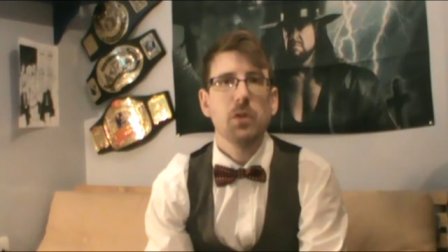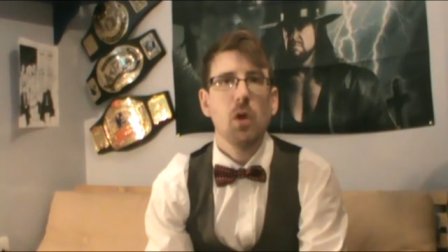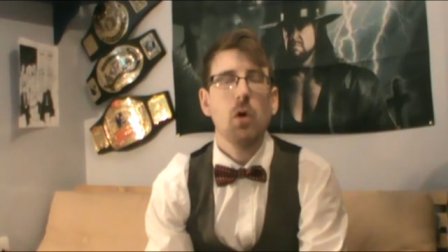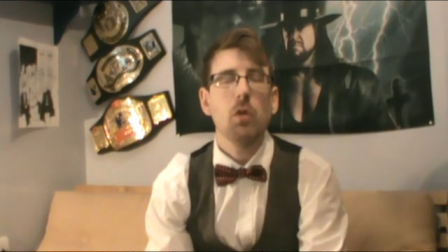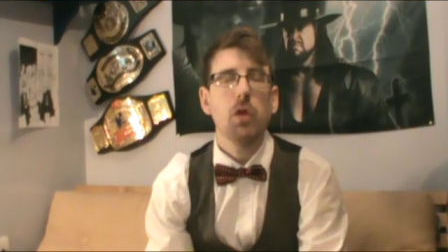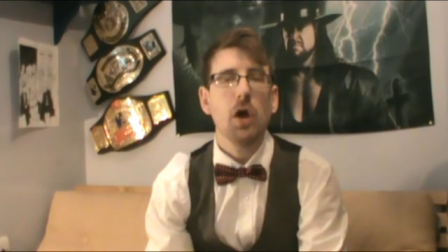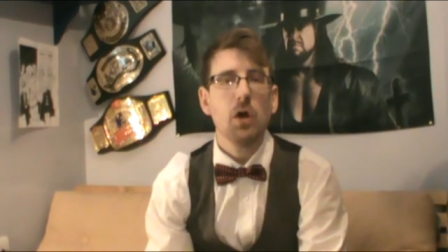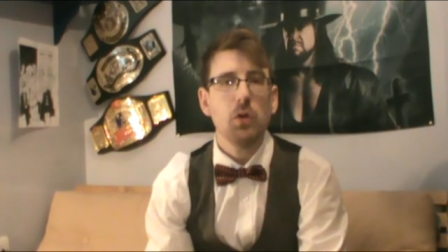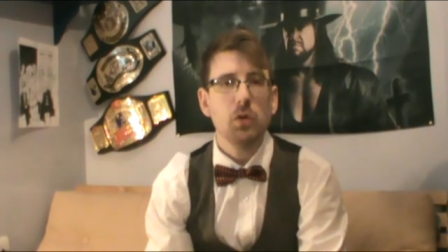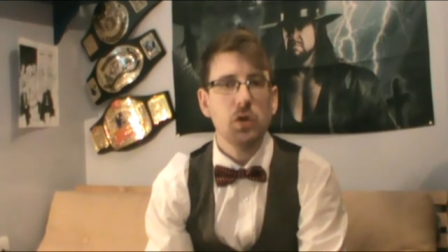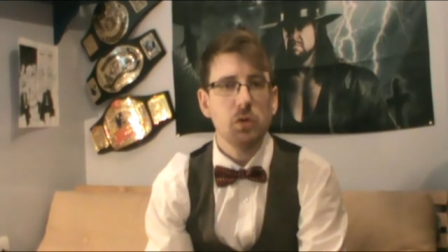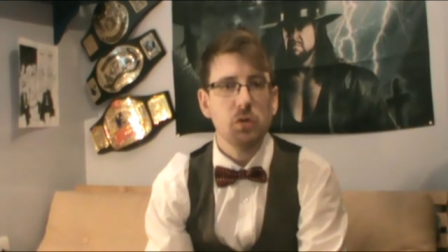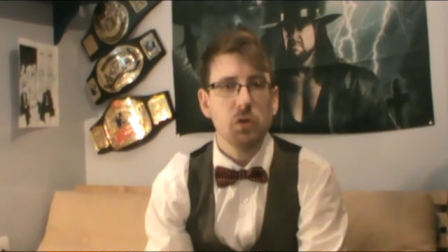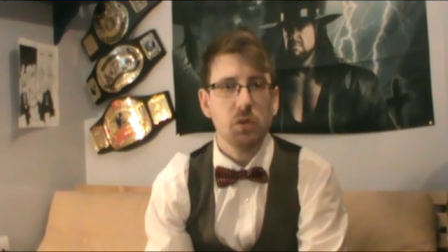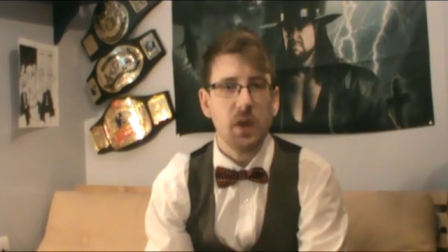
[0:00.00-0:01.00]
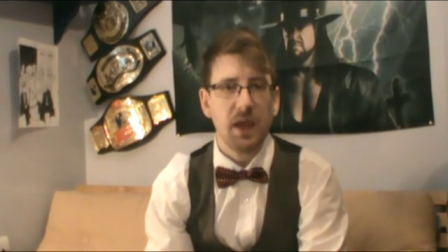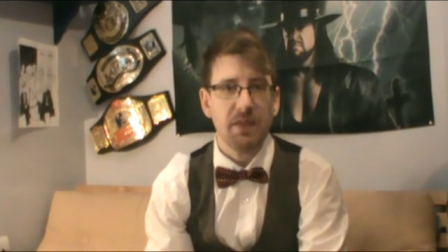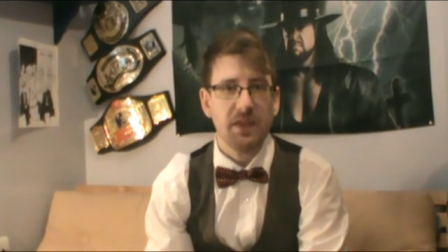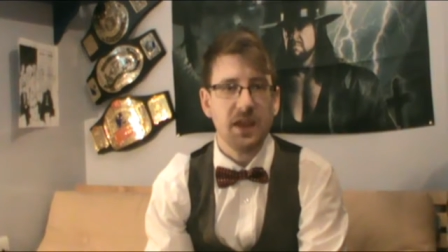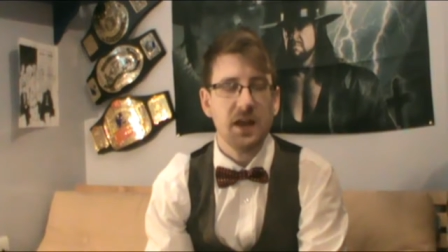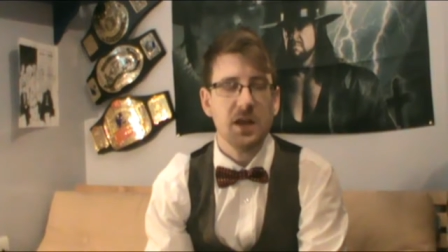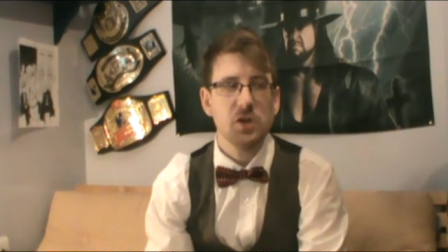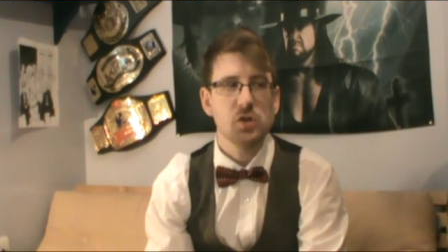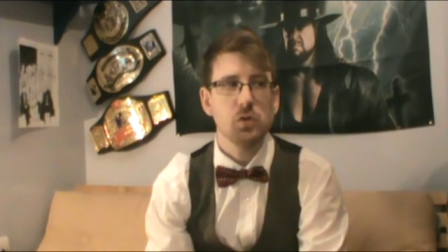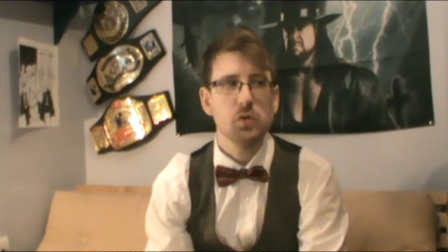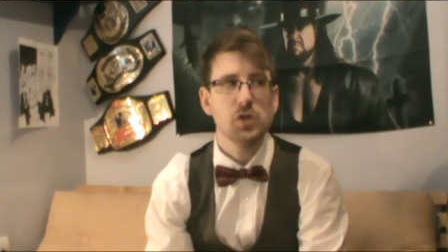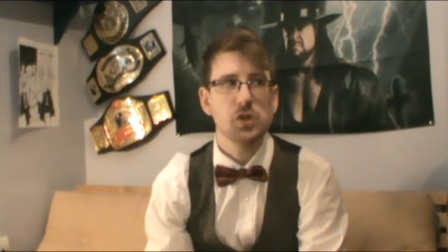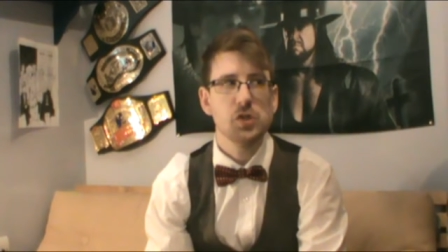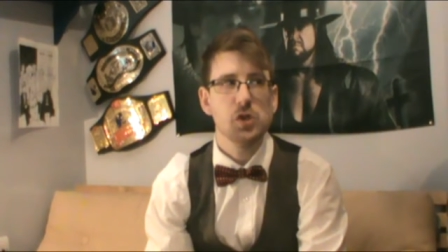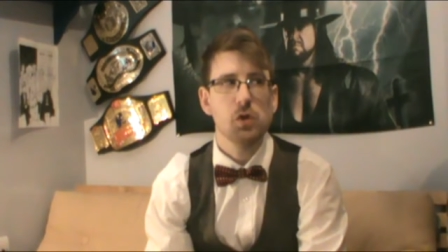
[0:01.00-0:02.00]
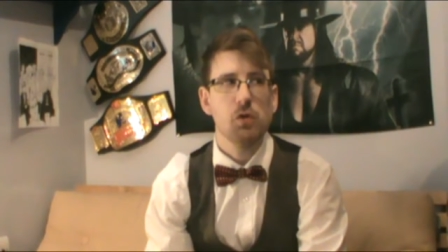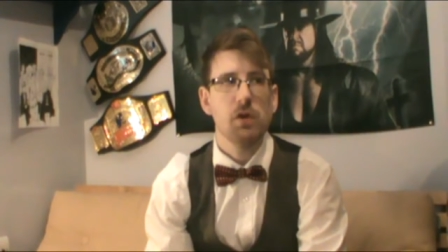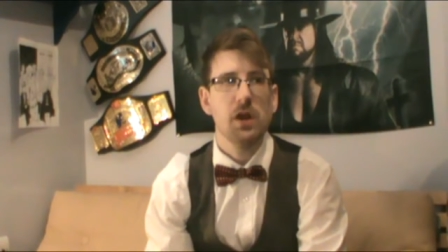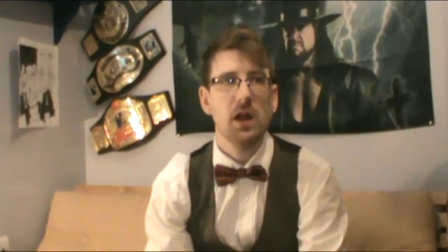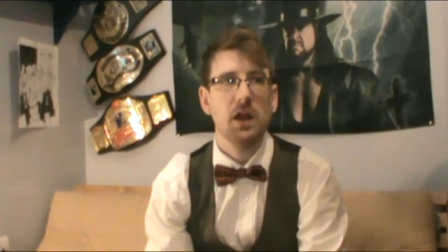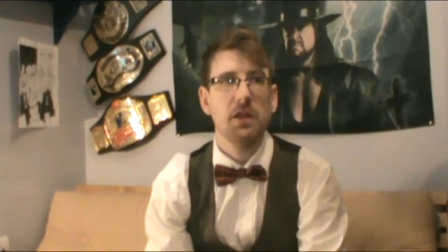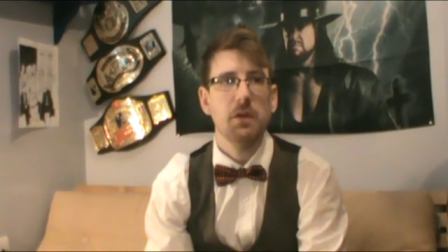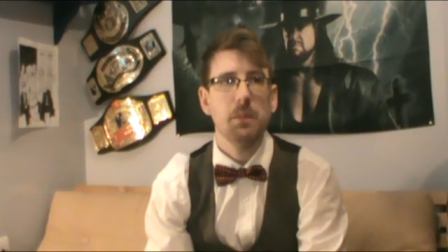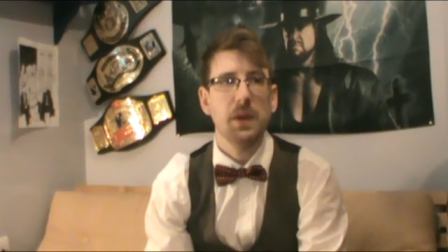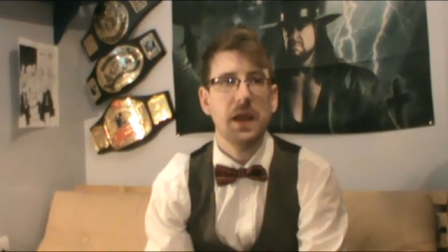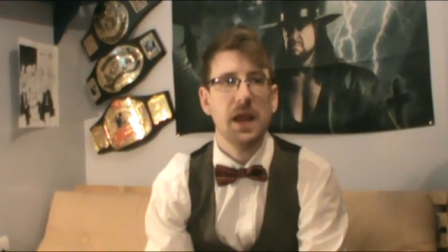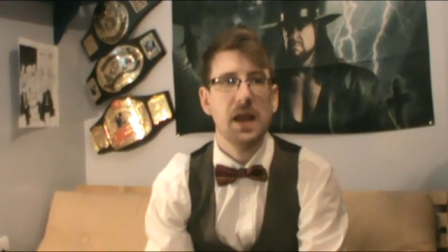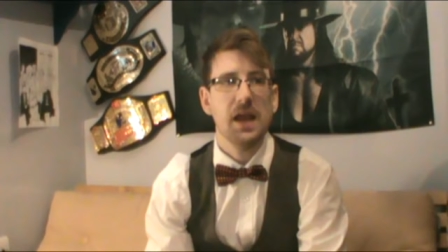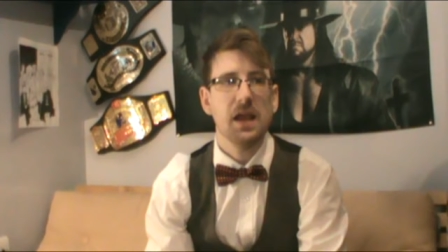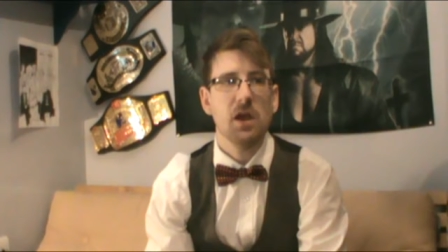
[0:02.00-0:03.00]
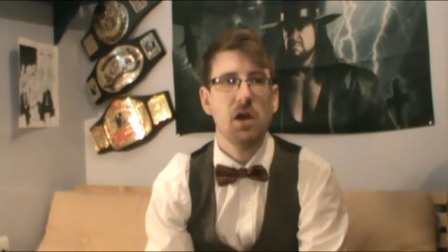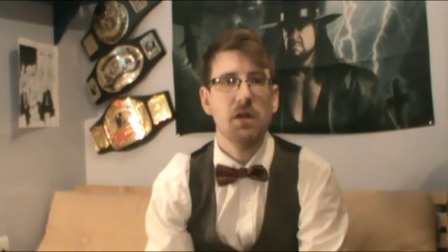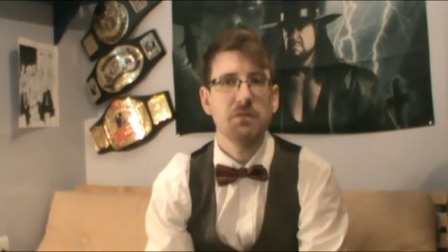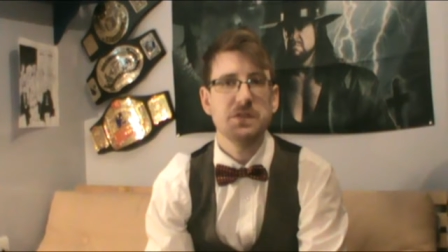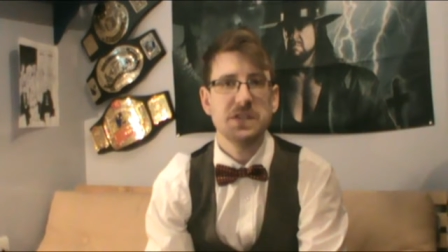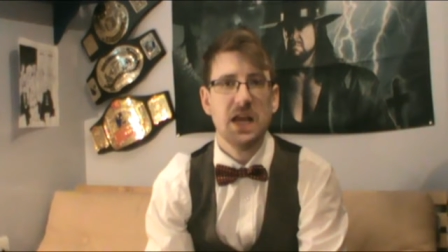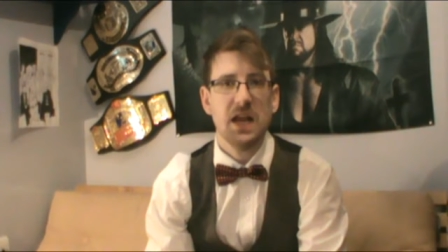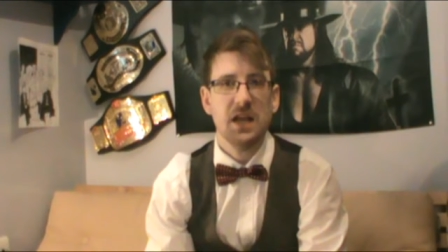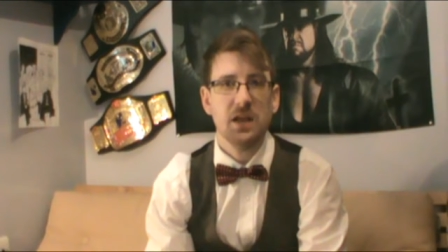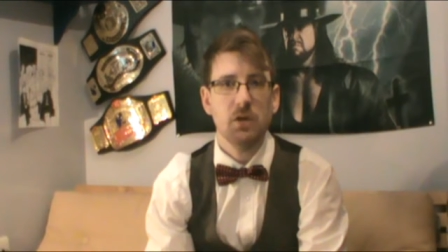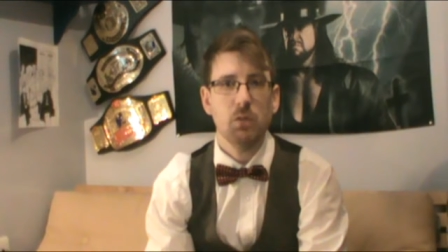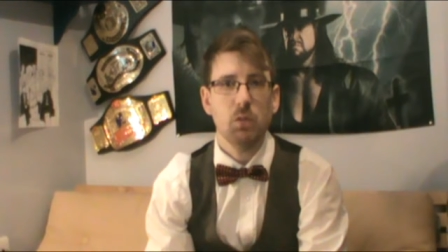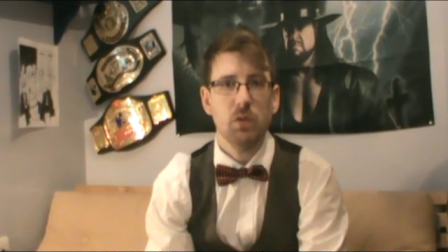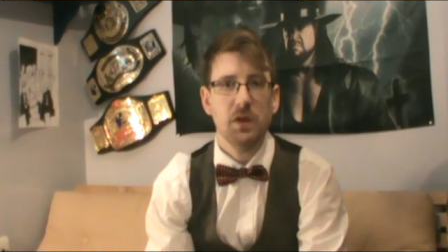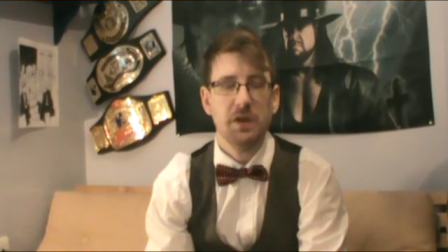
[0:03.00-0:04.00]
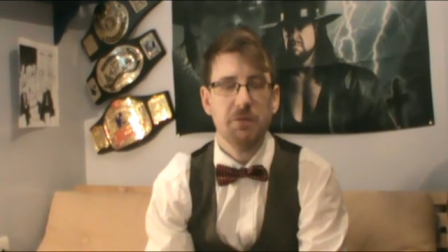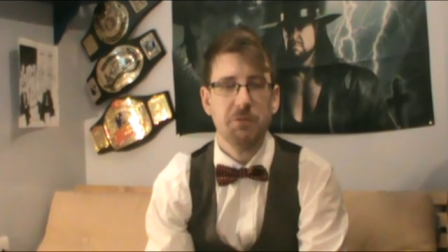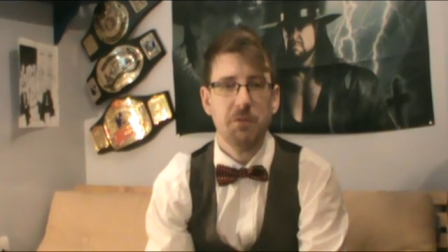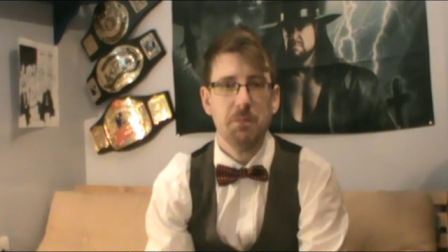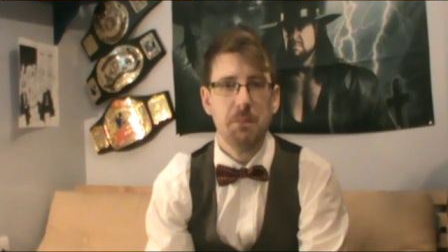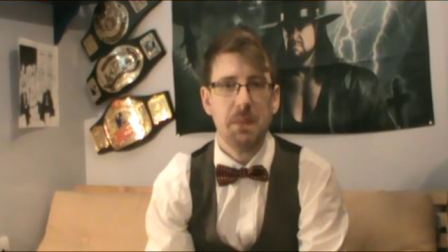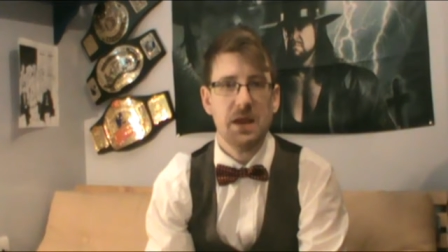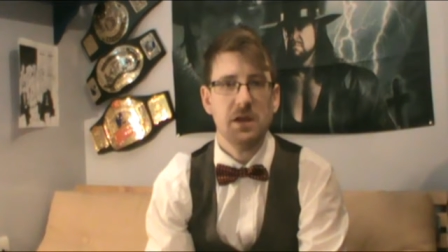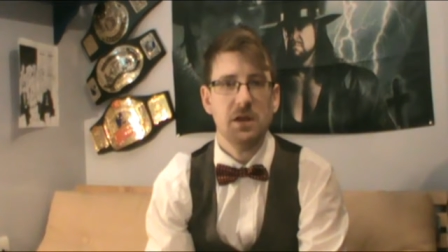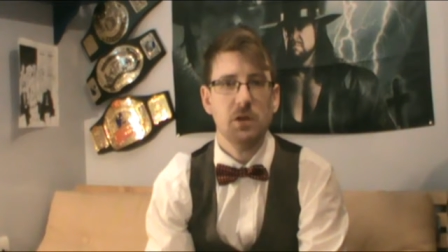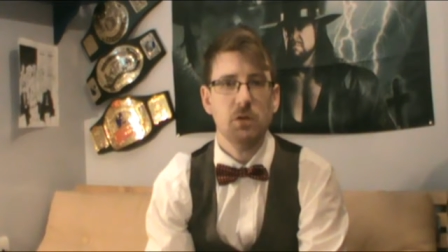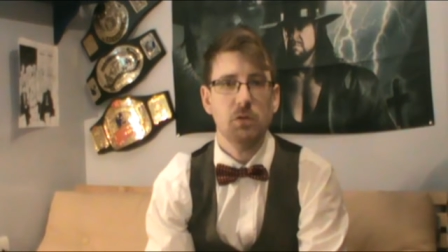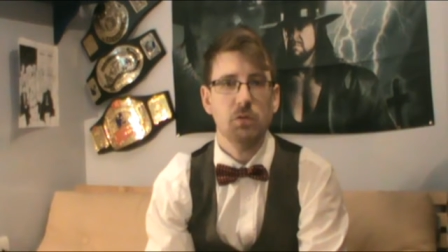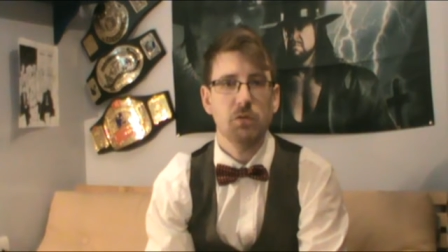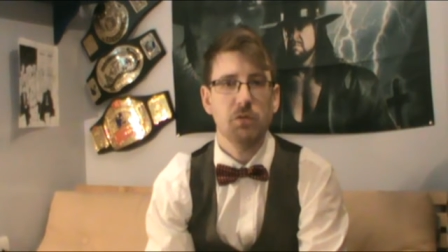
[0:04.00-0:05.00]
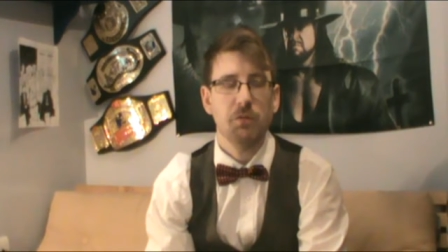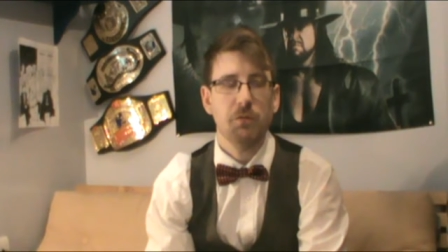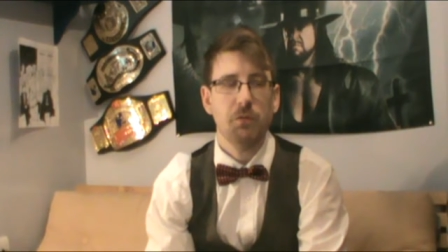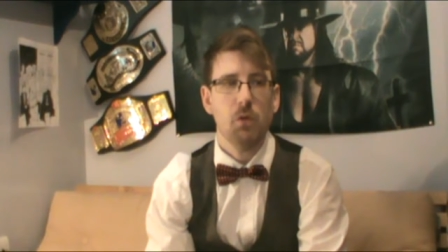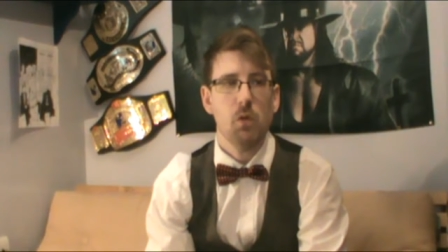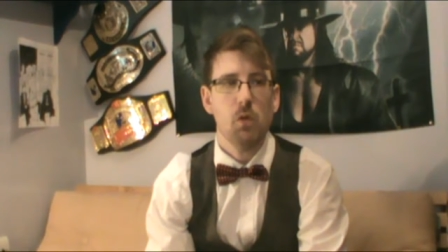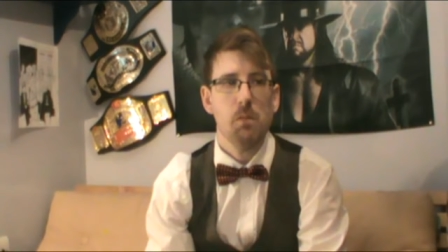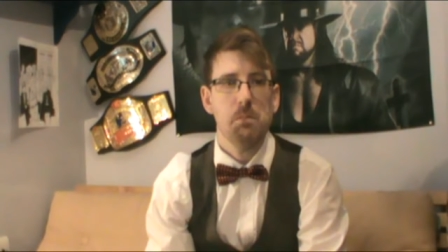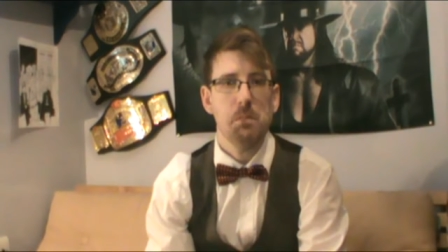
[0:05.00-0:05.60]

although you do get the initial tutorial at the beginning kind of telling you all the different menus for